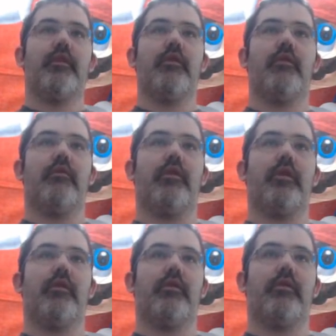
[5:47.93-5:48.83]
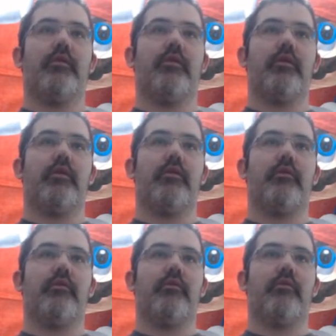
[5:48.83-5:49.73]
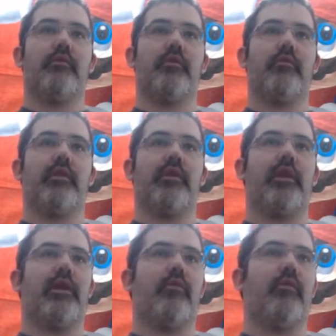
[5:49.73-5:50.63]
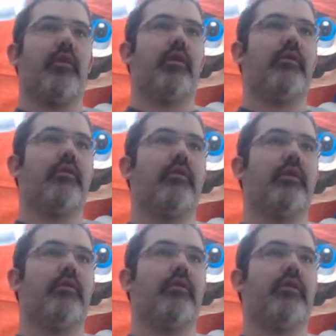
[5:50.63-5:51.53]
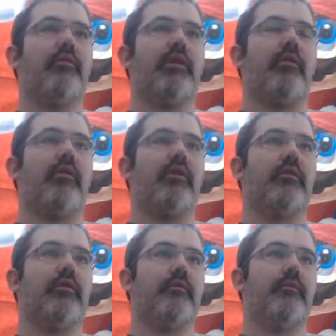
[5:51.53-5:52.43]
Alright. I don't know what that was. Let's see what that was.